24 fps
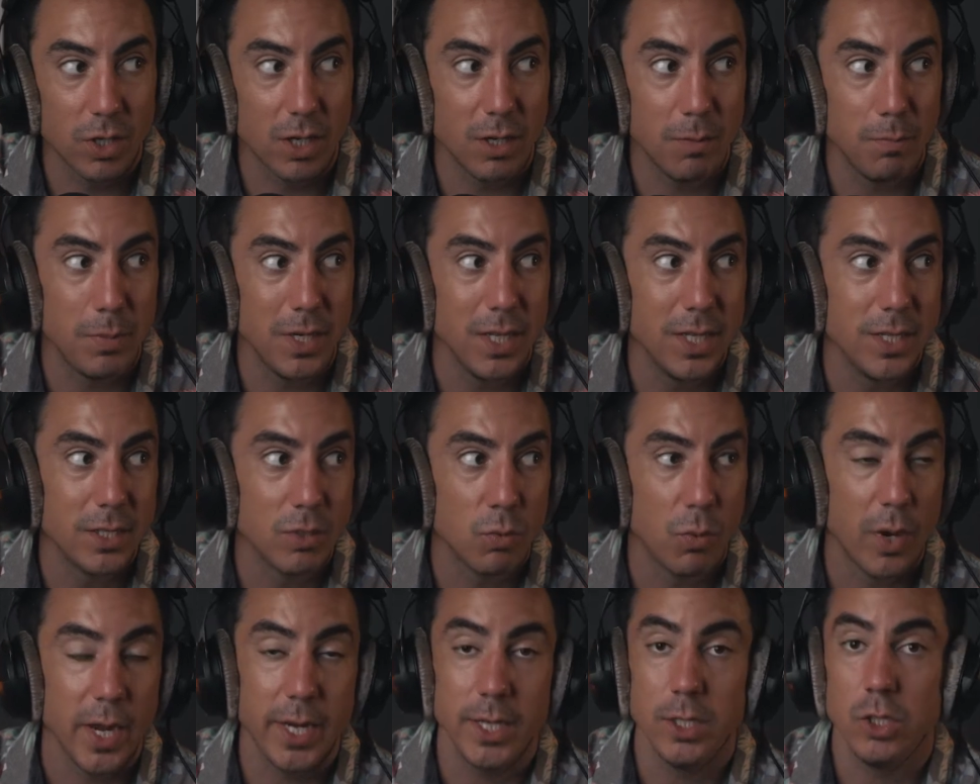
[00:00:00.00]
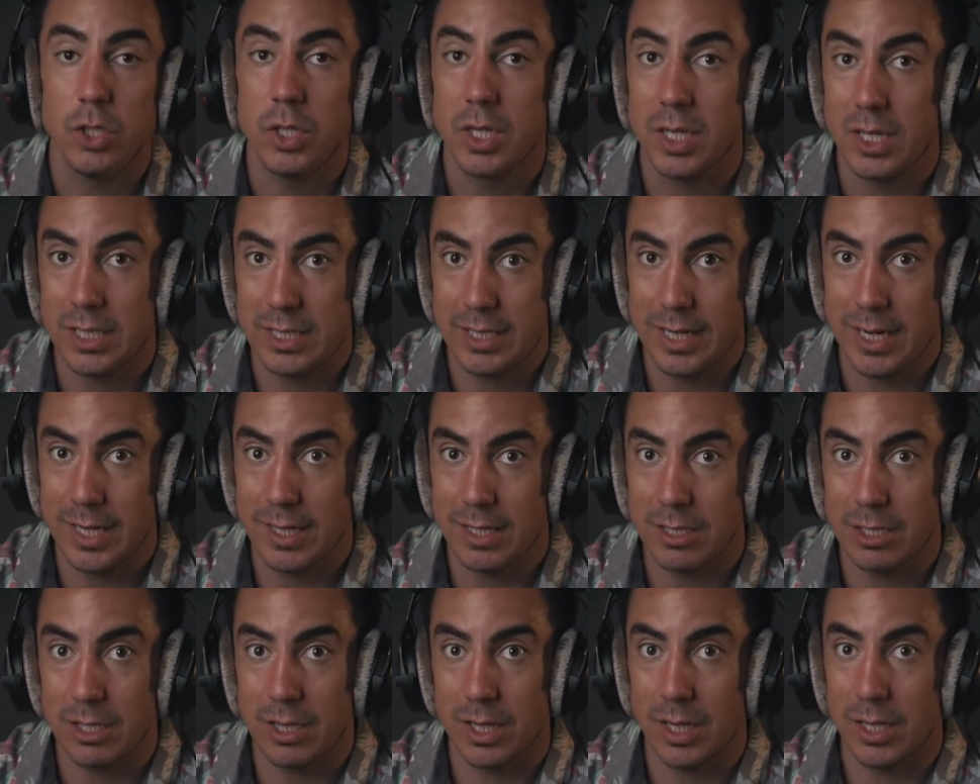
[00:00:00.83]
to be this way and you're going to say
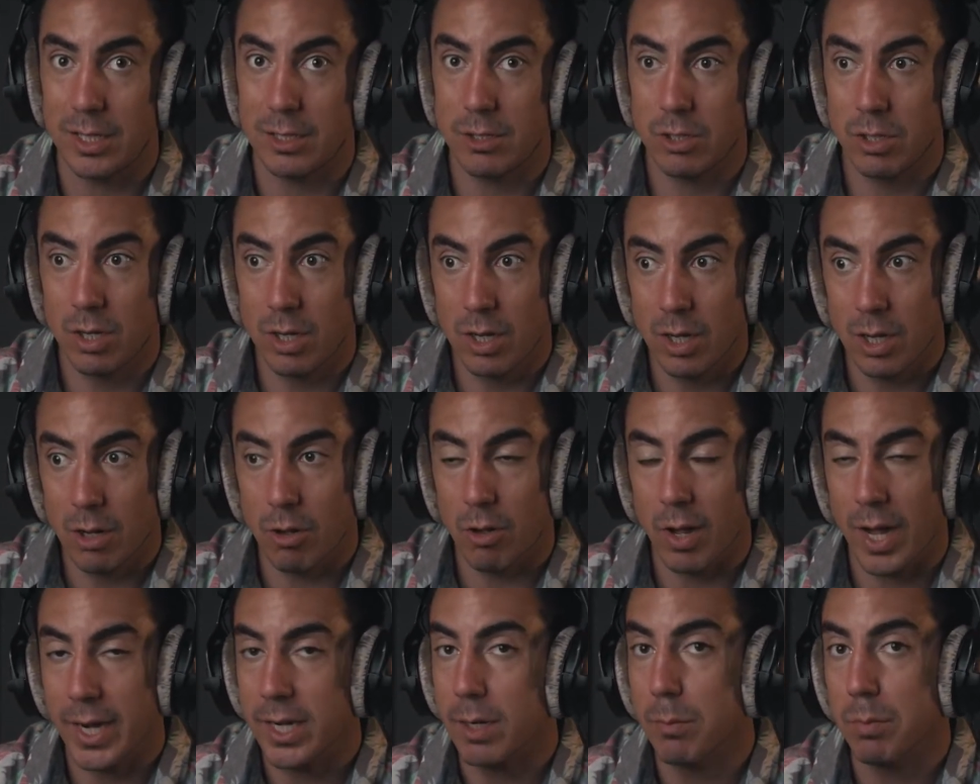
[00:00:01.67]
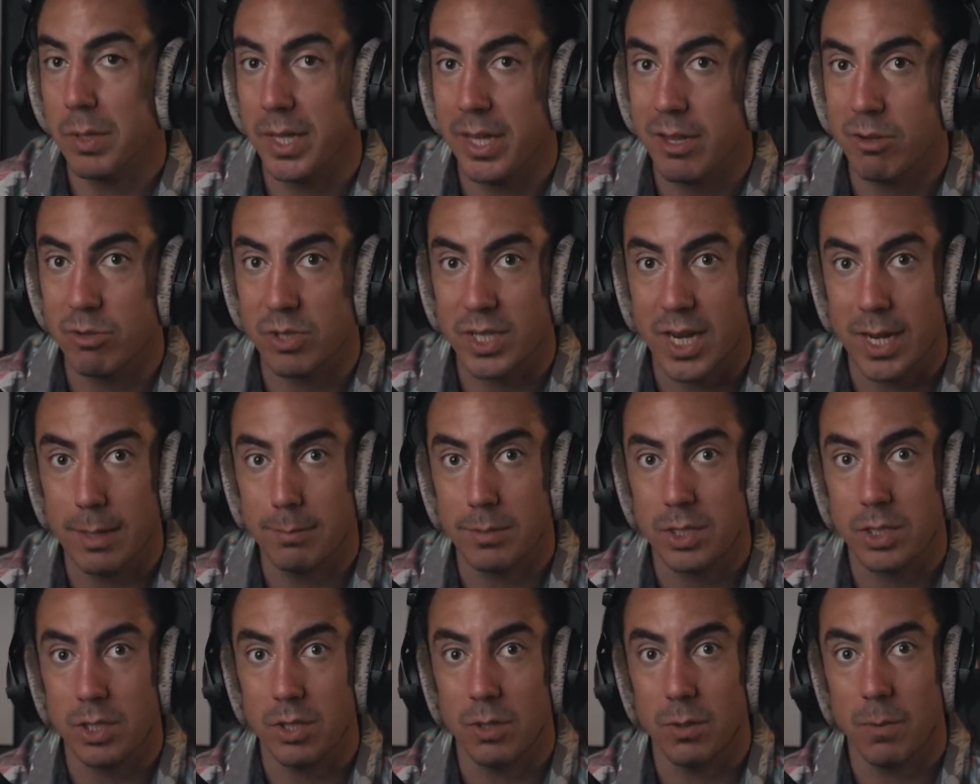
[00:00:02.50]
these things, well, I can play those games
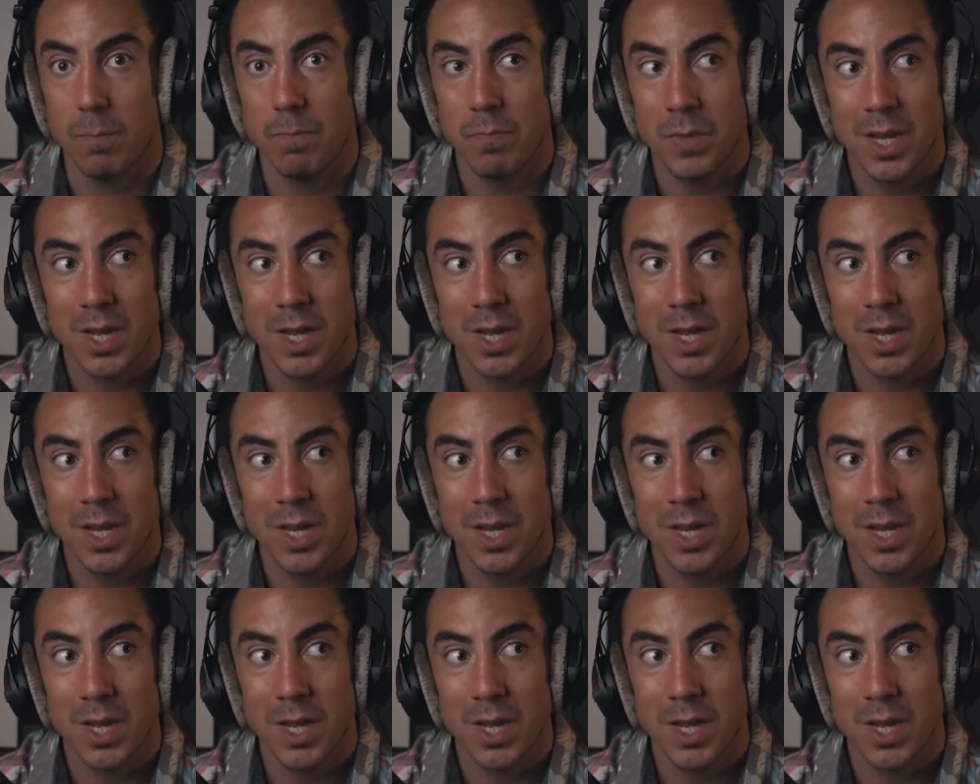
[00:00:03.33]
too.